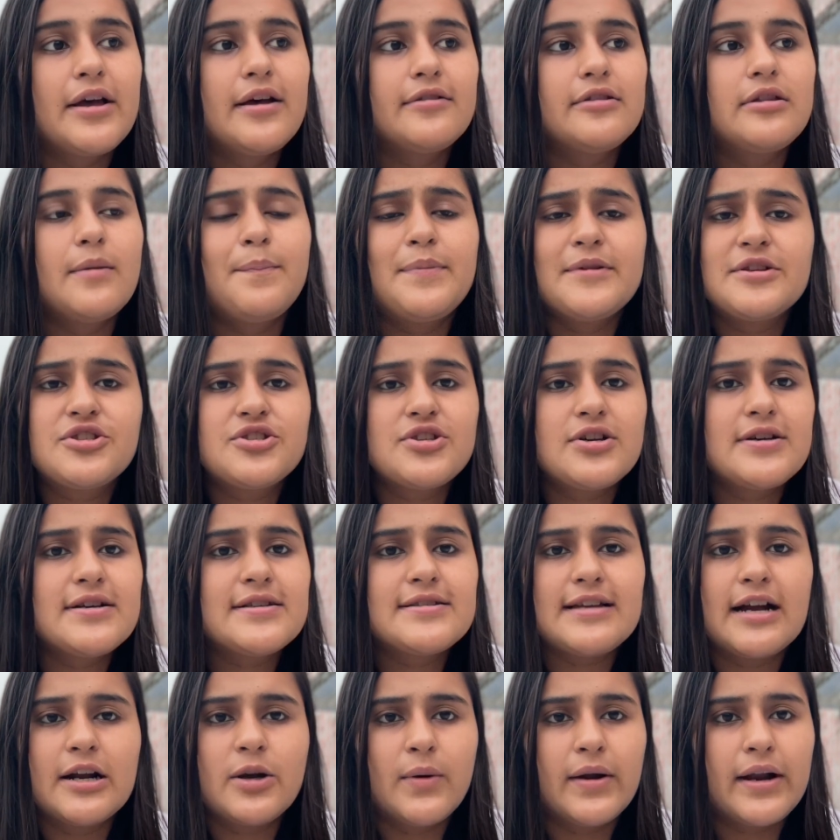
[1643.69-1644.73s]
The
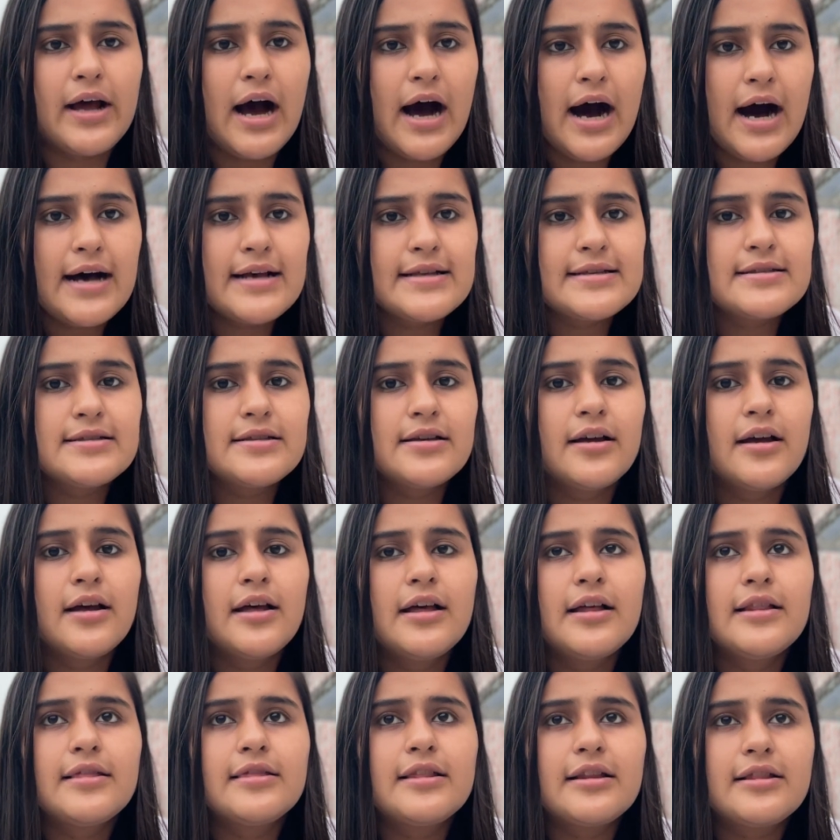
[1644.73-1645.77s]
pictures that were asked,
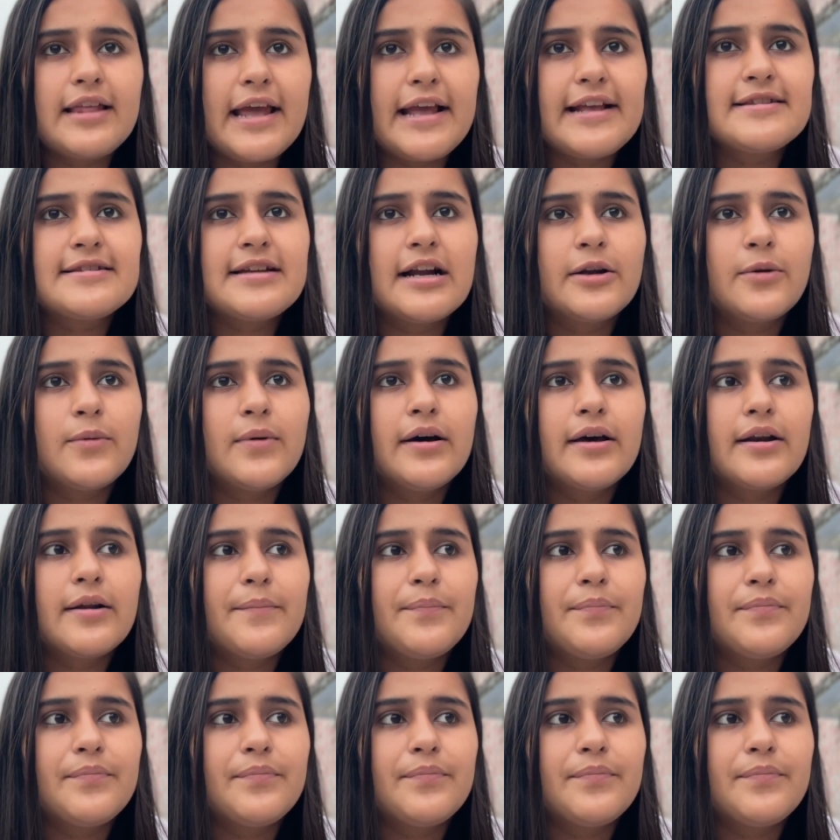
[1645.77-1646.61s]
the things that were